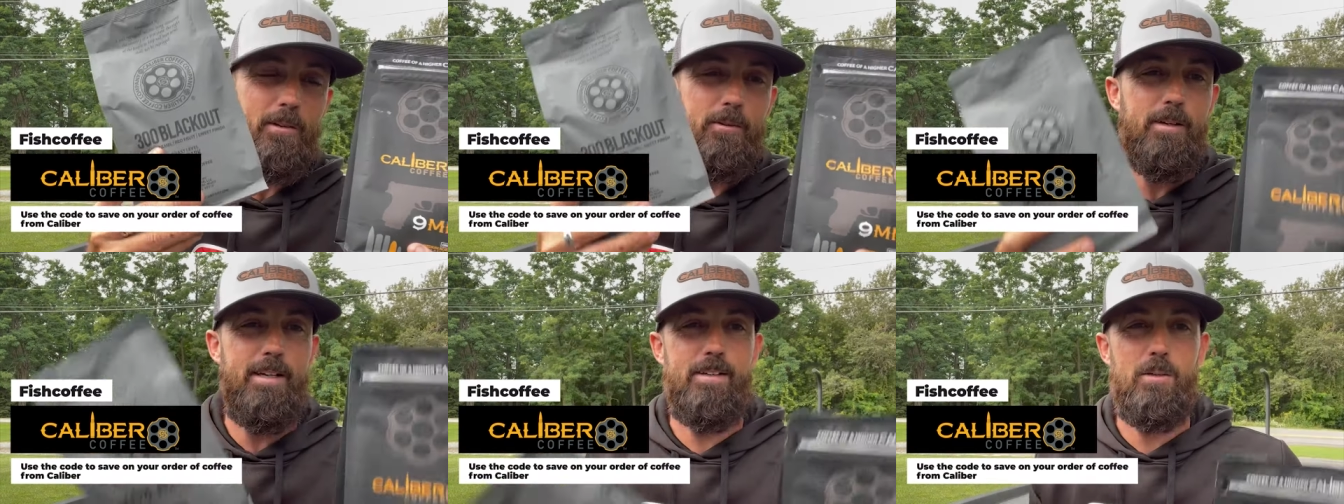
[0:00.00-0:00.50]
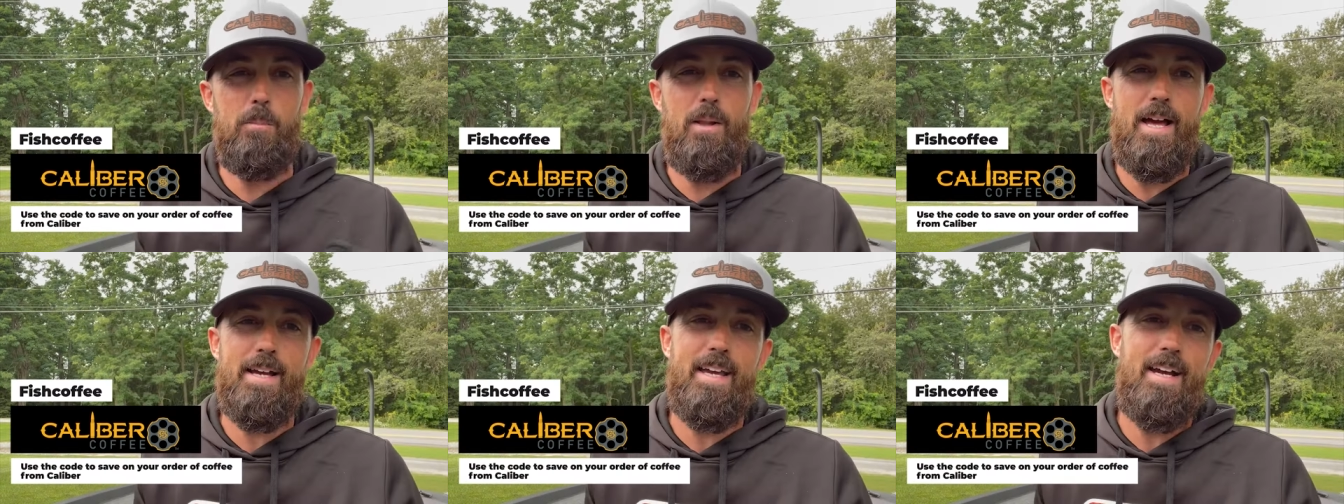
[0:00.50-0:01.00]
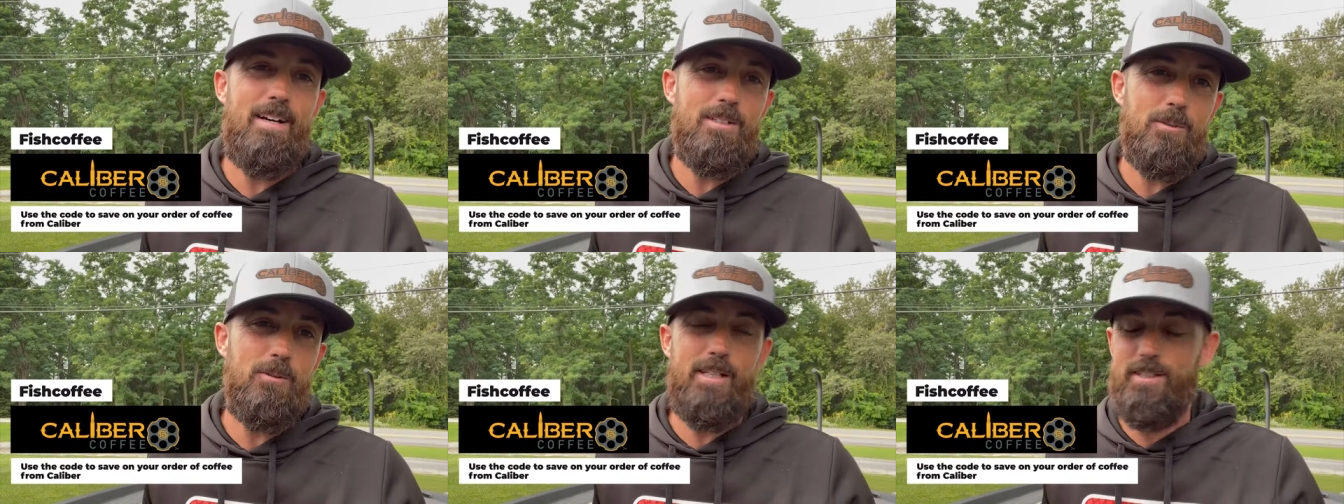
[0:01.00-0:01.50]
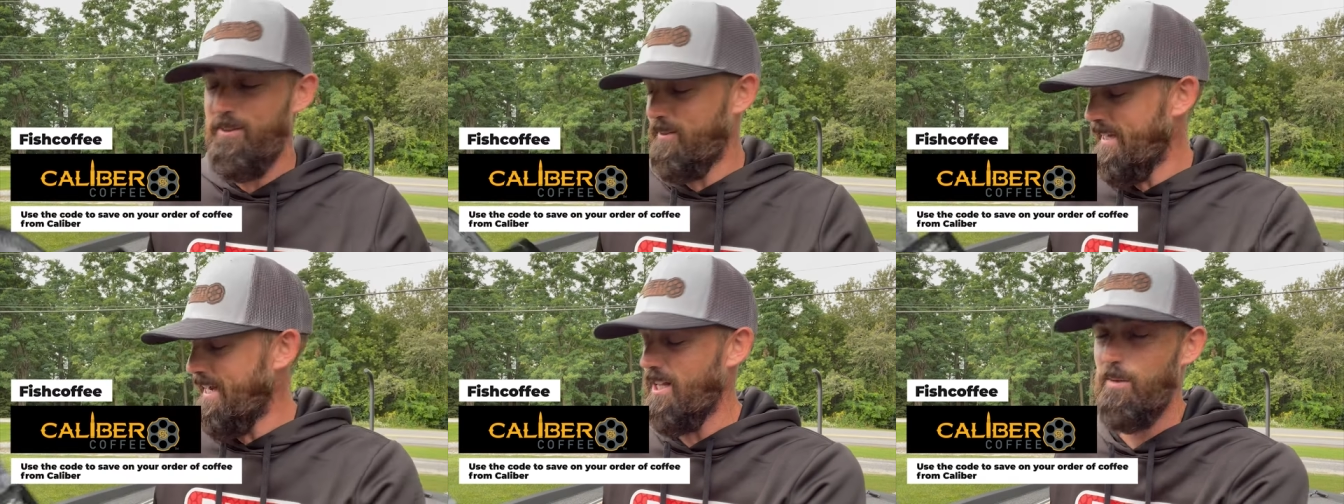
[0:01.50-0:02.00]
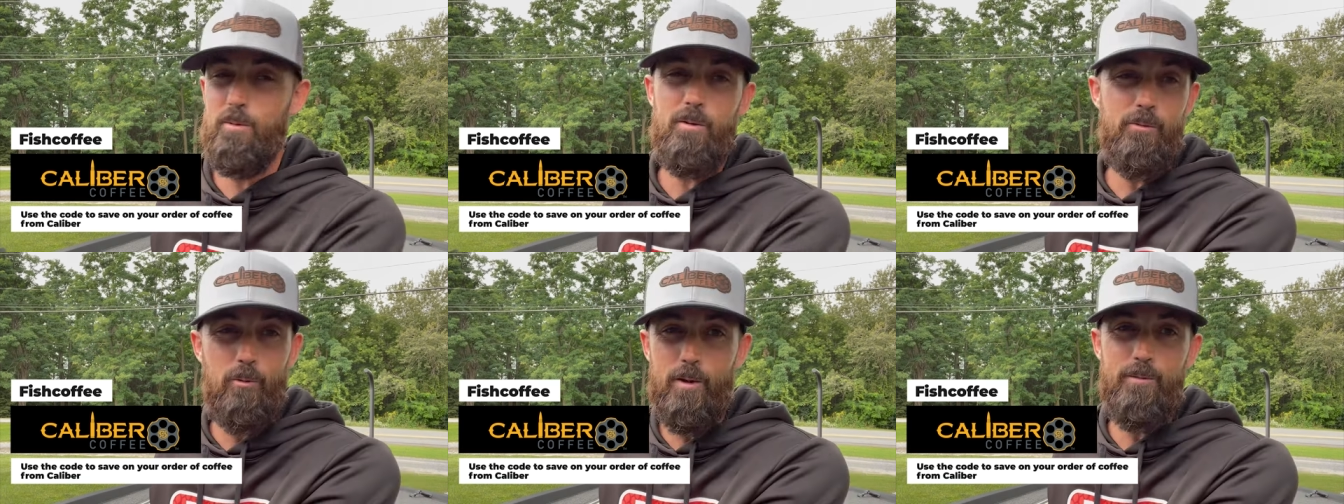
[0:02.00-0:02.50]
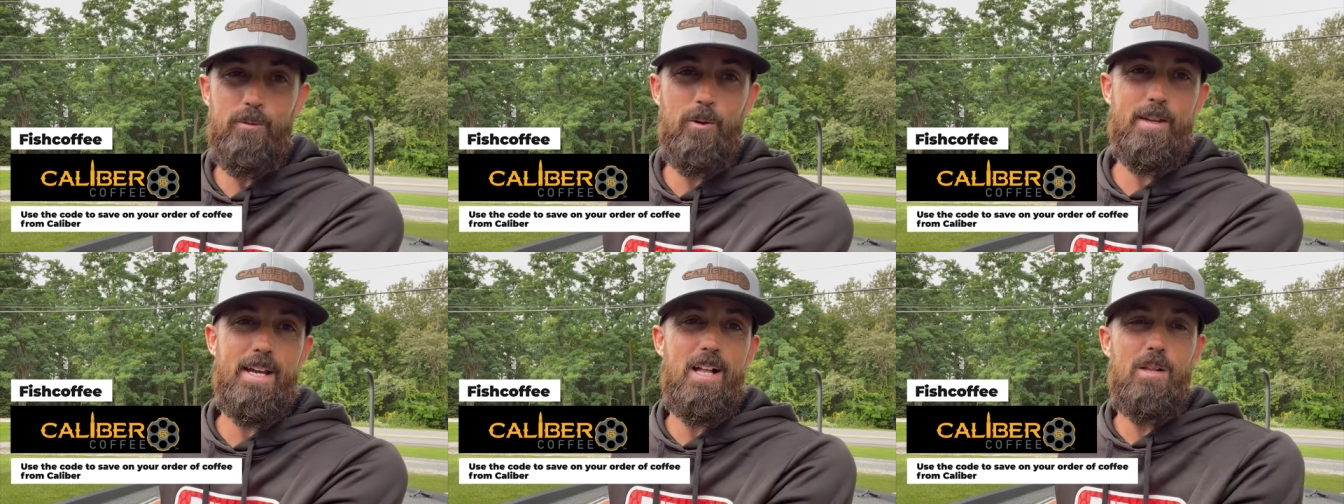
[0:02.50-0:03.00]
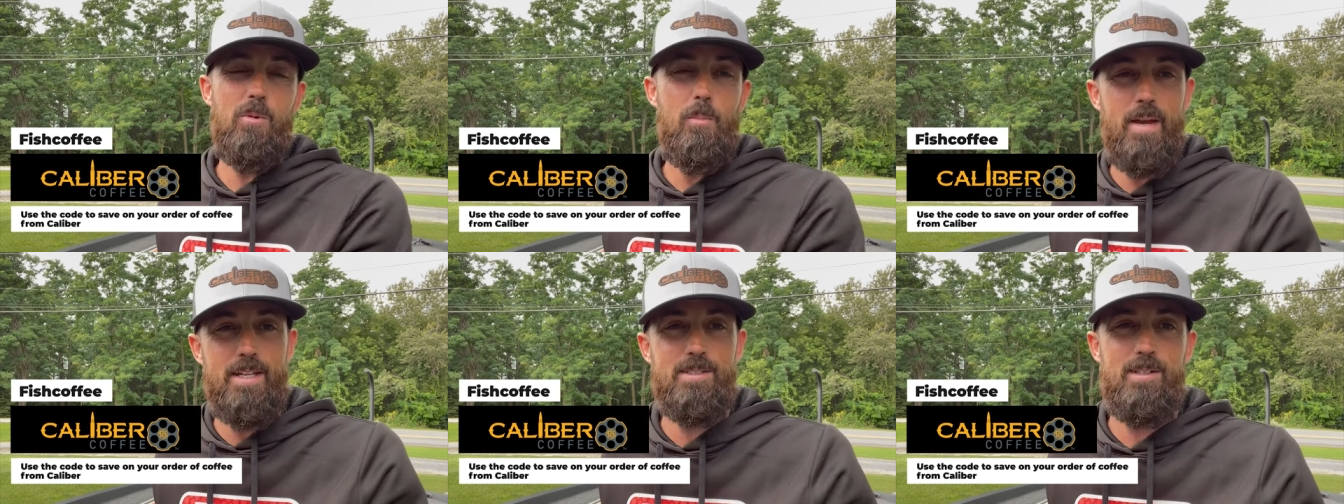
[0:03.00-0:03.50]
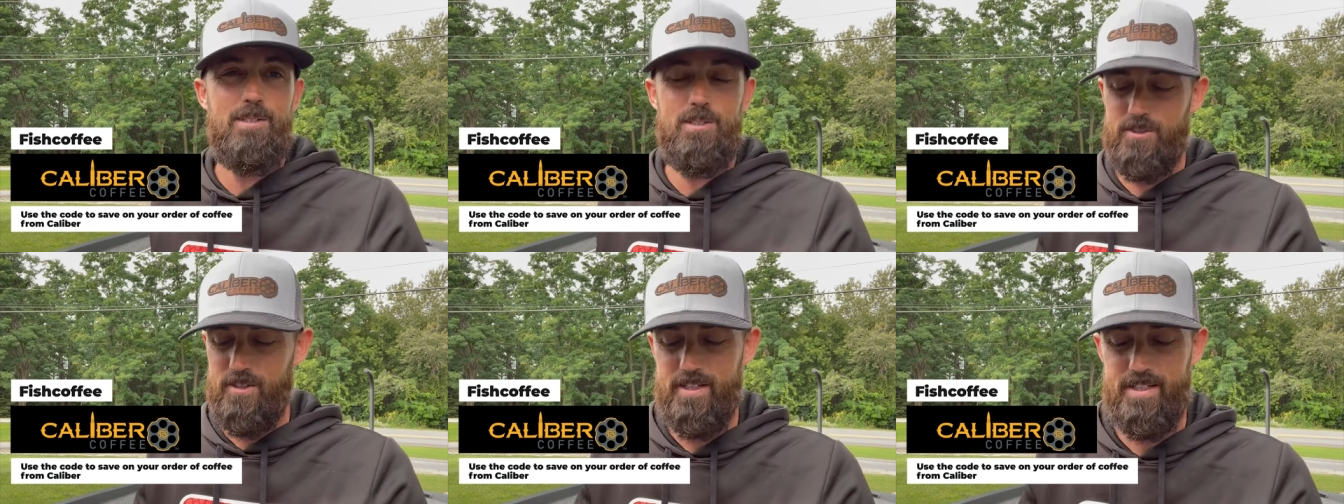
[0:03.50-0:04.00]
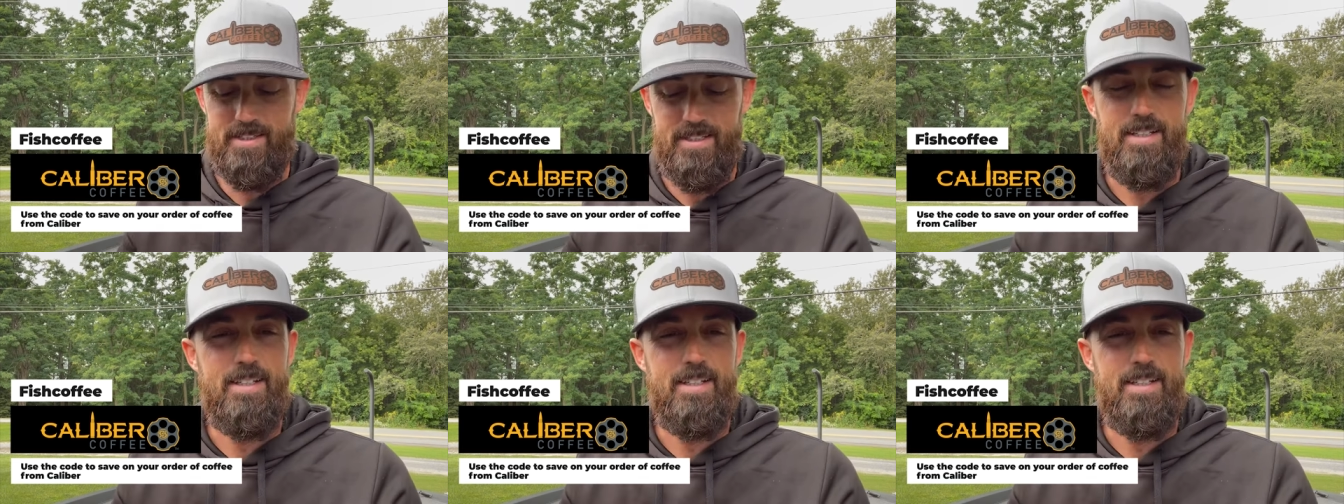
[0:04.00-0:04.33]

three hundred blackout, twenty-two caliber, forty-four caliber based on strength,